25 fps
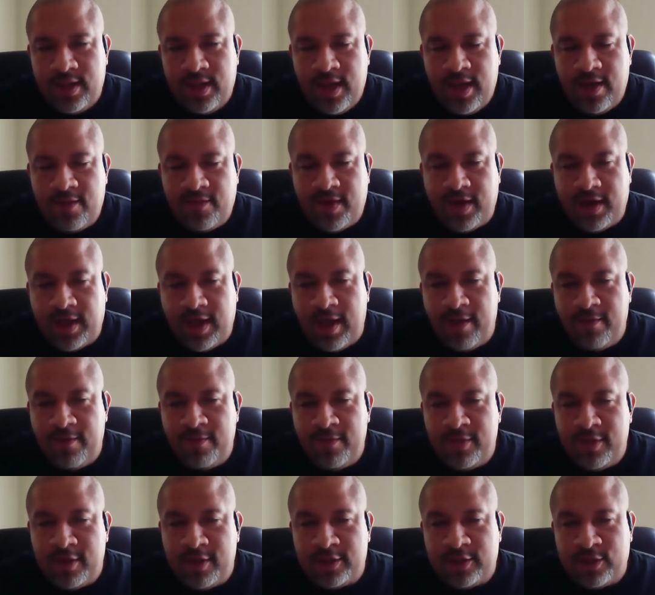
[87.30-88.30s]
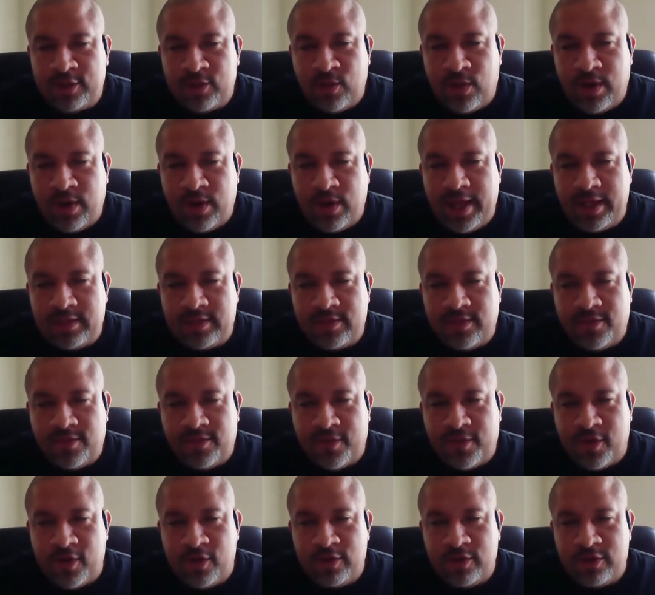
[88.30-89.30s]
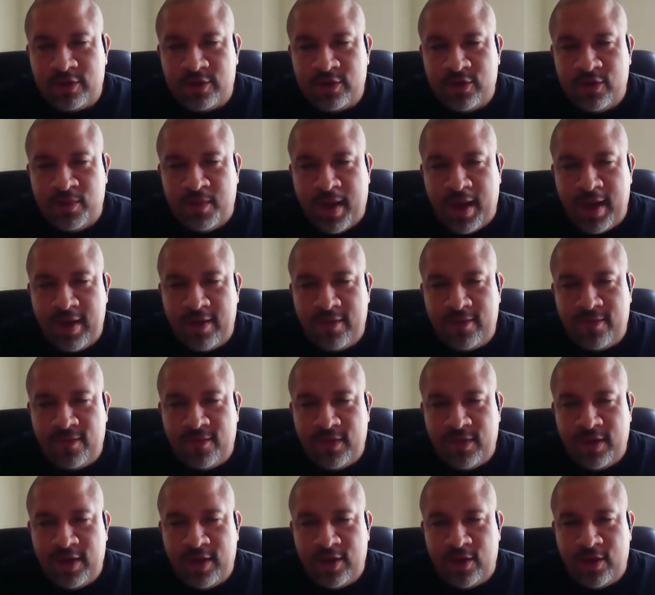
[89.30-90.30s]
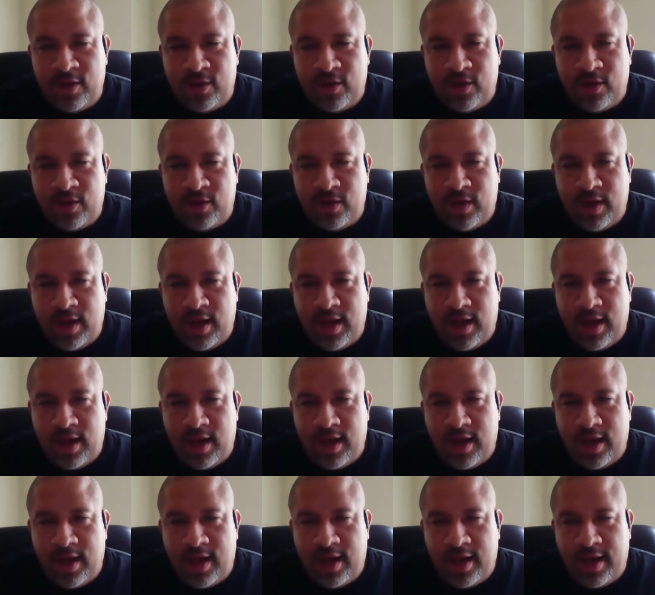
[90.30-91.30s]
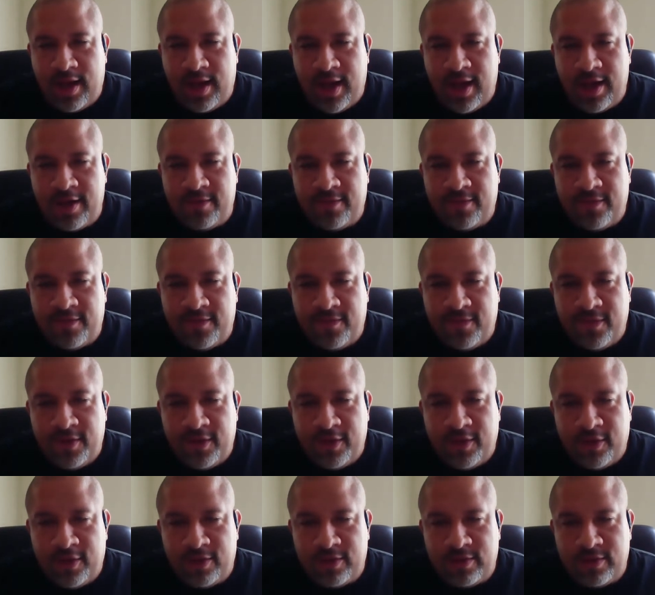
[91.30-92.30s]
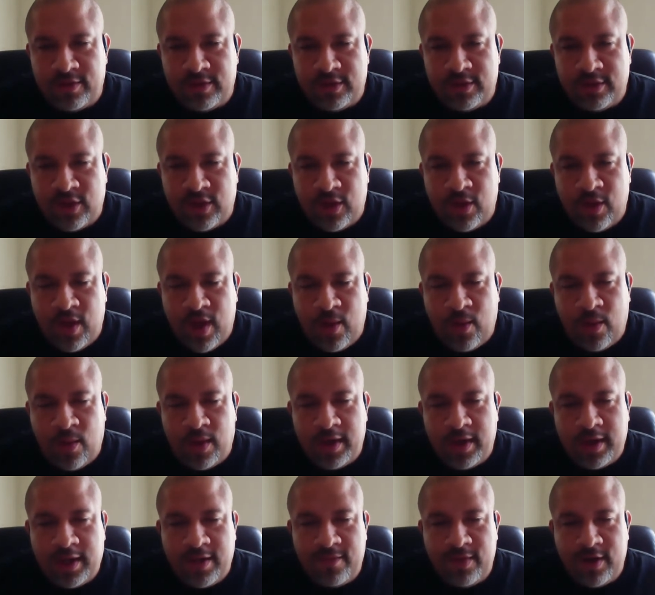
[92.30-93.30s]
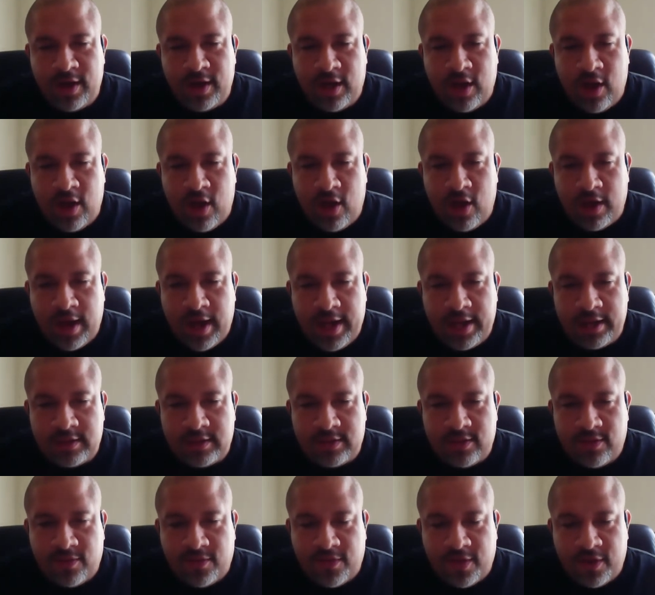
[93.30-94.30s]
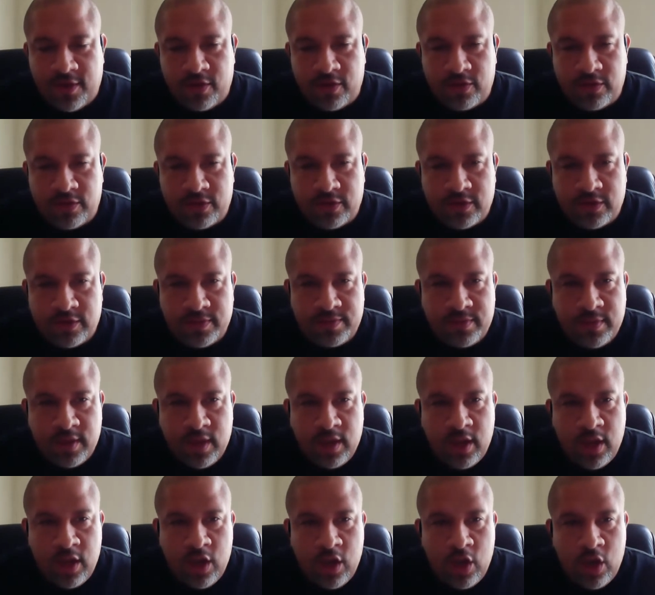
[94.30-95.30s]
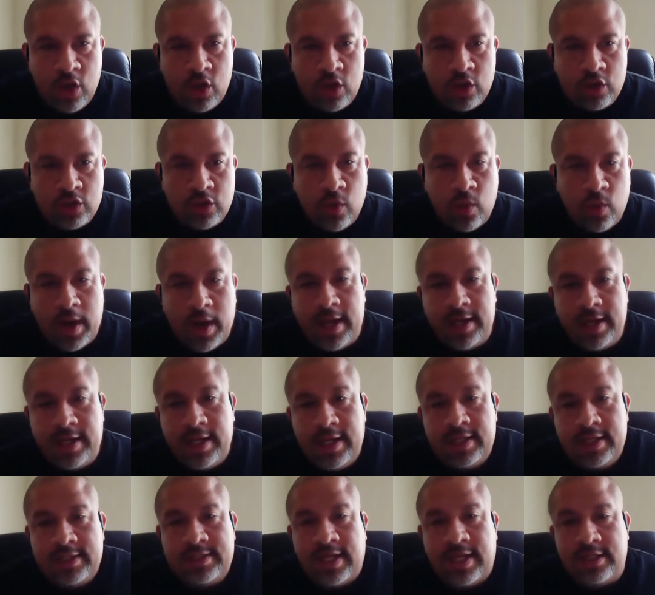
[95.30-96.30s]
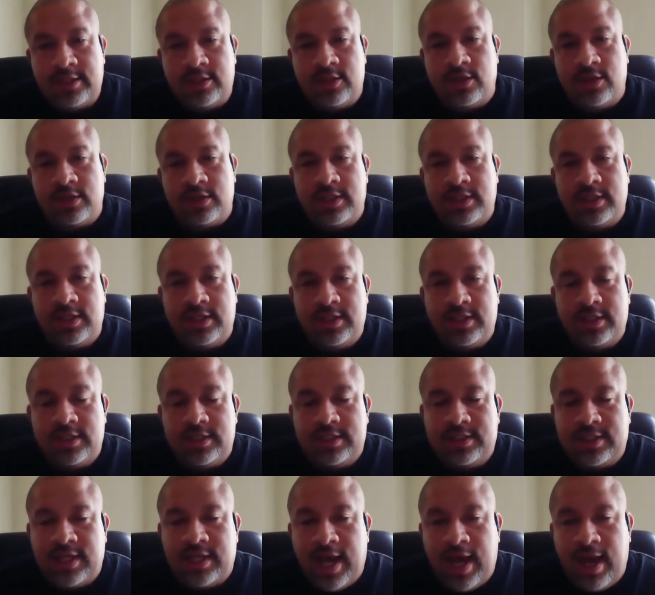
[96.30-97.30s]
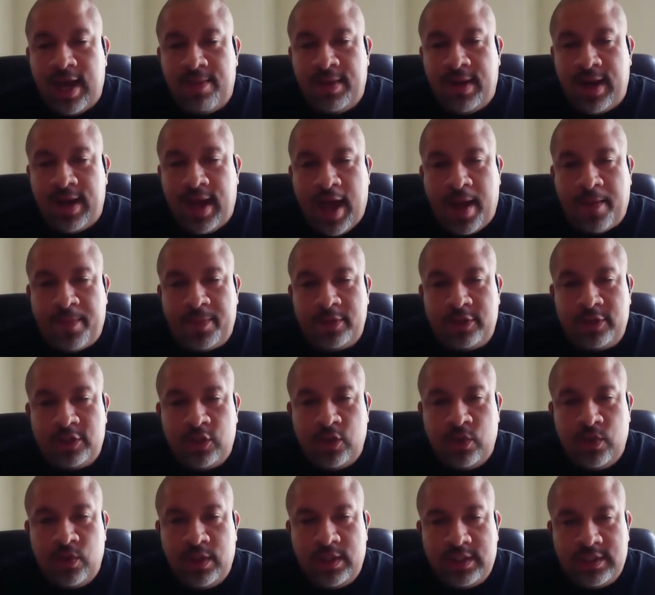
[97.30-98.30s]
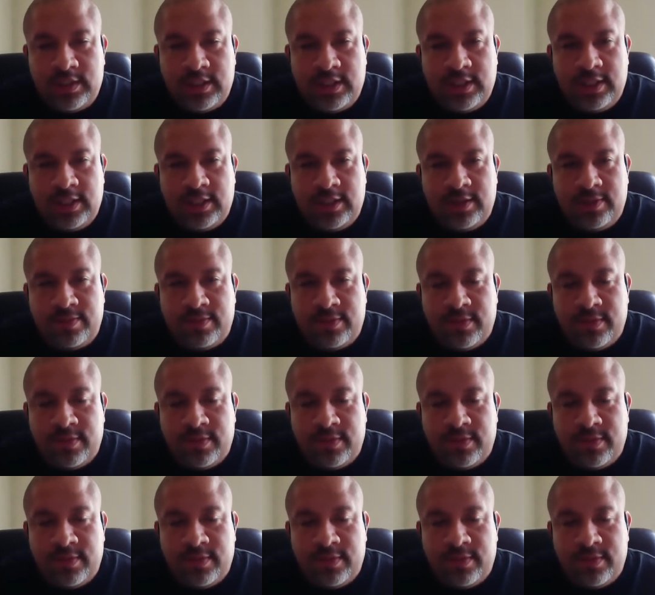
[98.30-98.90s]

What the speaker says: If I gave you the short answer first, you might feel unfulfilled. So I want to give you the long answer first. So what I did is I took the time and opportunity